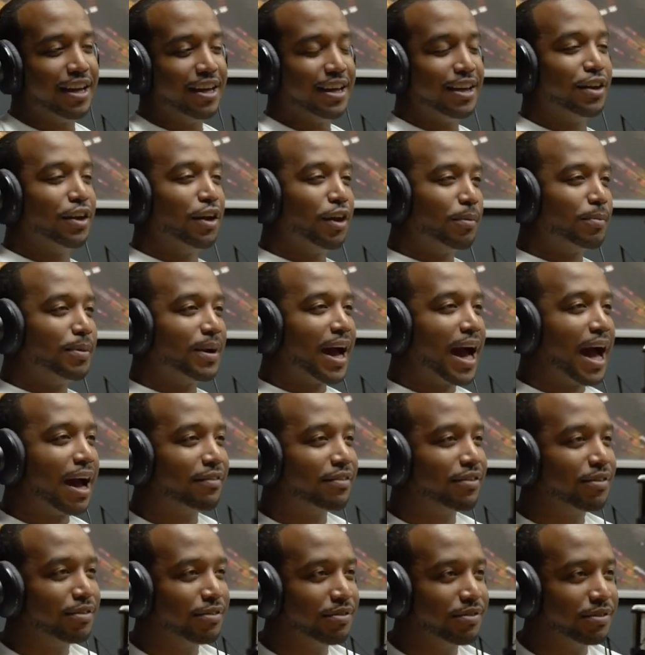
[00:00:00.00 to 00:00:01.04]
you know, on
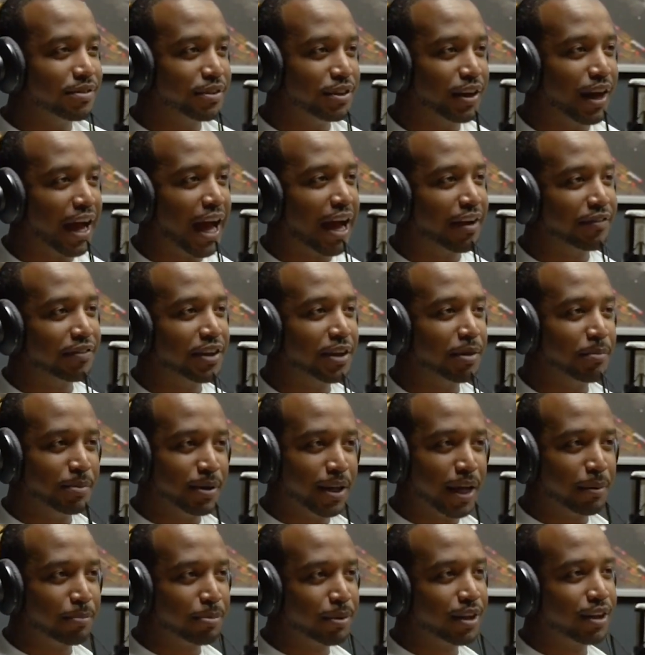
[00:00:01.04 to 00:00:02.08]
behalf of you know half the
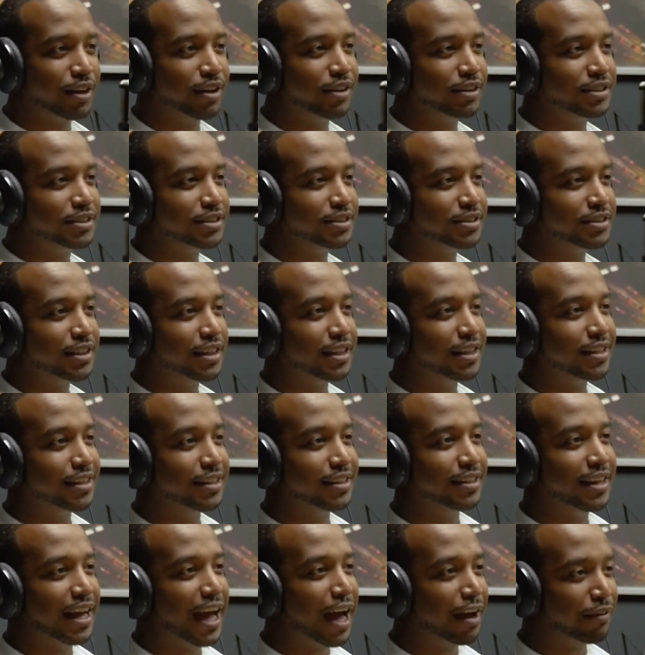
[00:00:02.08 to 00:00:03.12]
NBA players
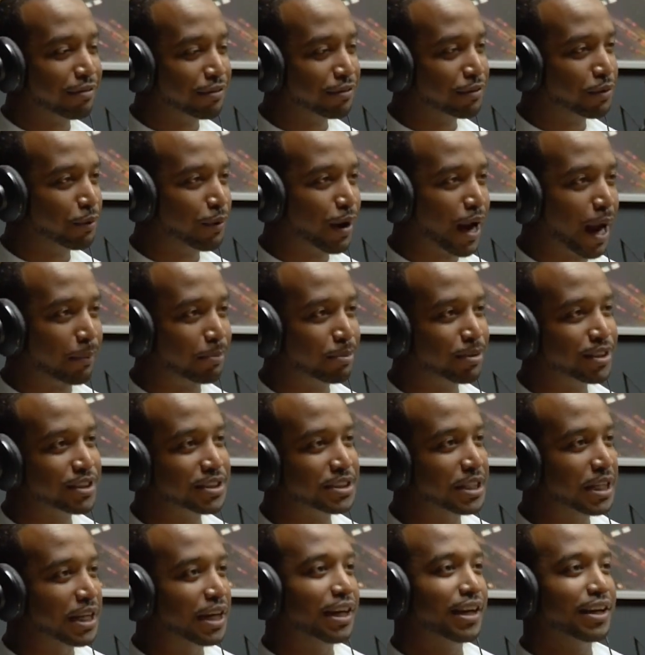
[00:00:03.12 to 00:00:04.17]
and half of the
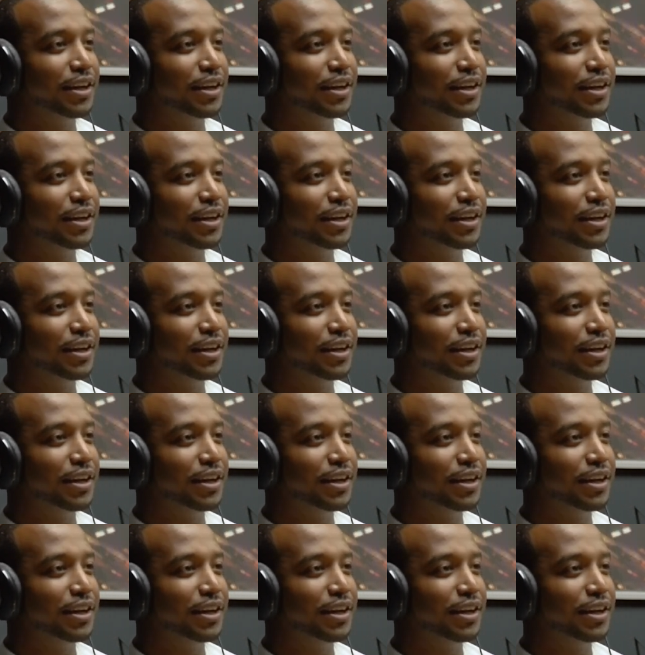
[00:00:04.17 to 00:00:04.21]
rappers,